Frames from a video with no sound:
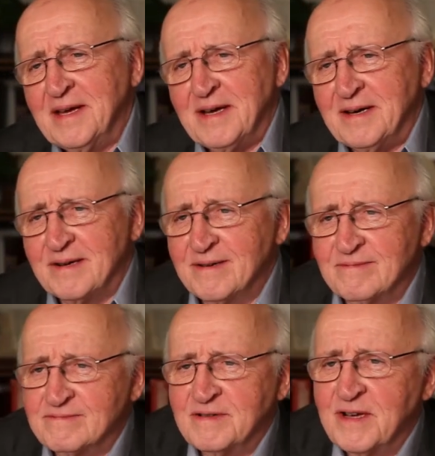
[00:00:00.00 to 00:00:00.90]
how to
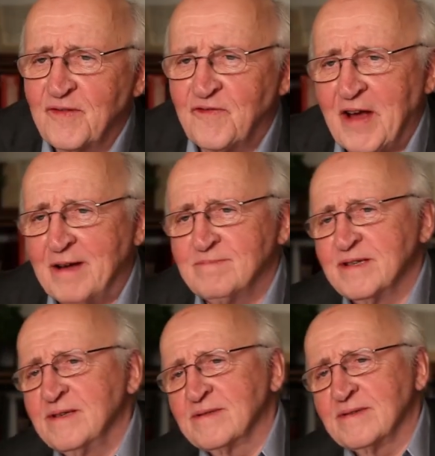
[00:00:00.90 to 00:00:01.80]
raise
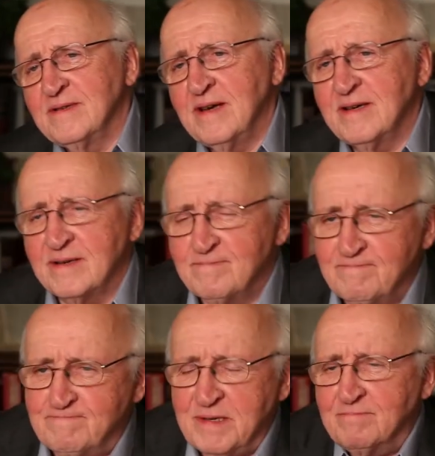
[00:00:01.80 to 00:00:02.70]
families, and how to
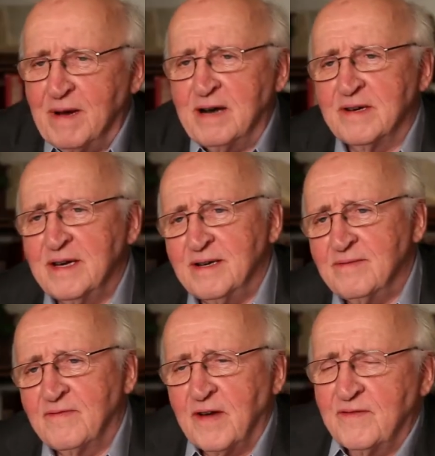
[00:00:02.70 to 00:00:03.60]
be married
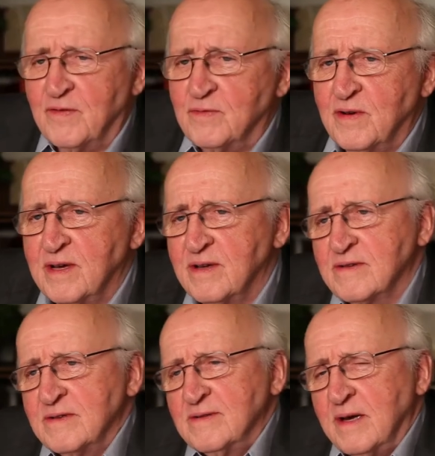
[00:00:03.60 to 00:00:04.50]
in faithful ways,
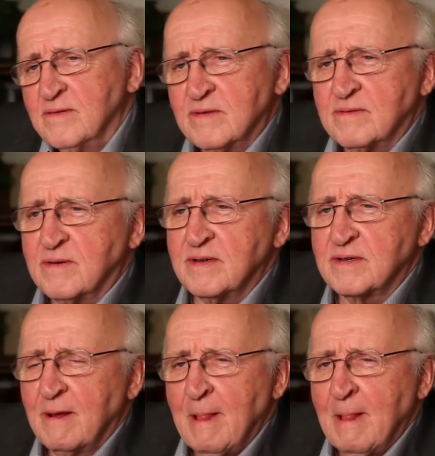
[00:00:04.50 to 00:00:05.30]
and, and all the rest.